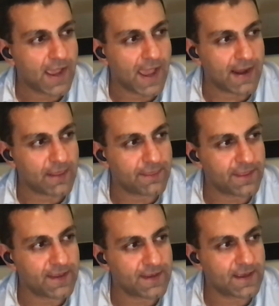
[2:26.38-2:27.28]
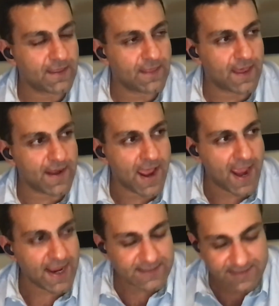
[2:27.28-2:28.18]
And I think that
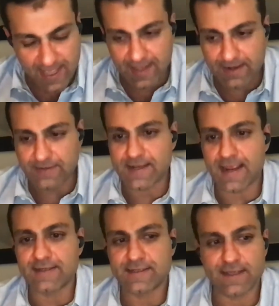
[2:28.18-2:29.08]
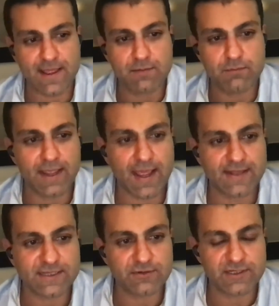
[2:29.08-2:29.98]
as that data then began
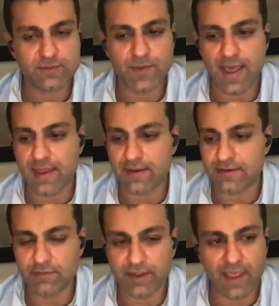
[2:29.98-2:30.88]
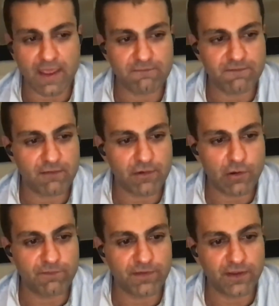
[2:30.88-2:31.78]
to expand, it became very
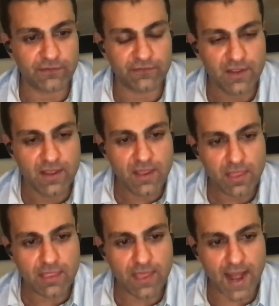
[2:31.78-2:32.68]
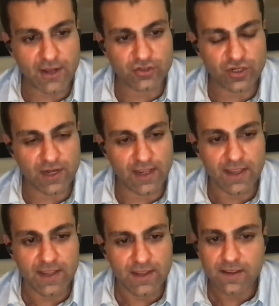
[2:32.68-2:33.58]
obvious that
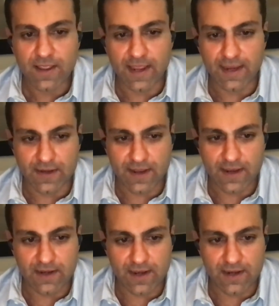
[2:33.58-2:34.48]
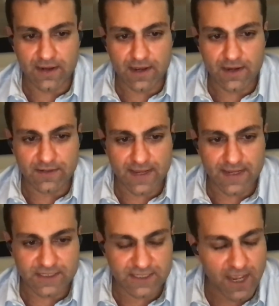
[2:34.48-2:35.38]
actually
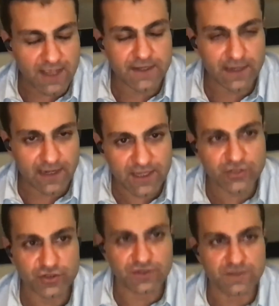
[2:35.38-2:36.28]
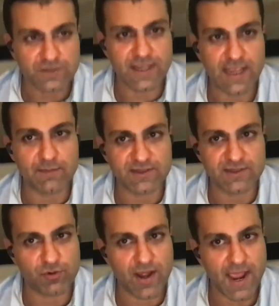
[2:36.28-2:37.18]
in certain lesions,
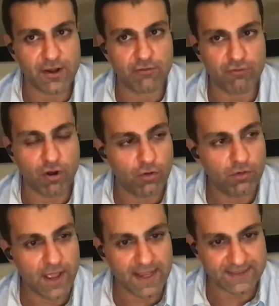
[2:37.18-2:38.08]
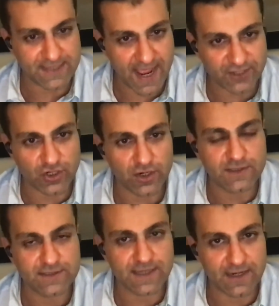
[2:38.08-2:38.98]
Hemospray had a role as an
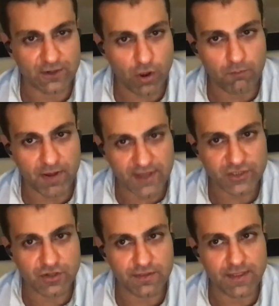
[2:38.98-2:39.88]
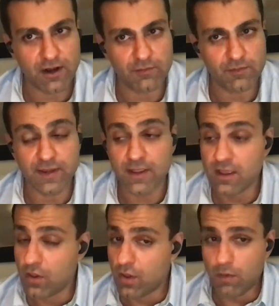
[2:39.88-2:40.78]
adjunct in combination therapy,
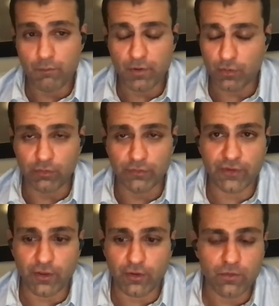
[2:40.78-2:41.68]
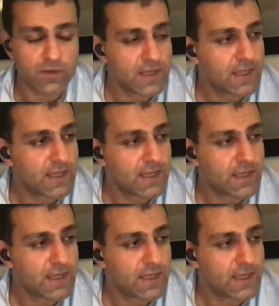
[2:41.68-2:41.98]
but also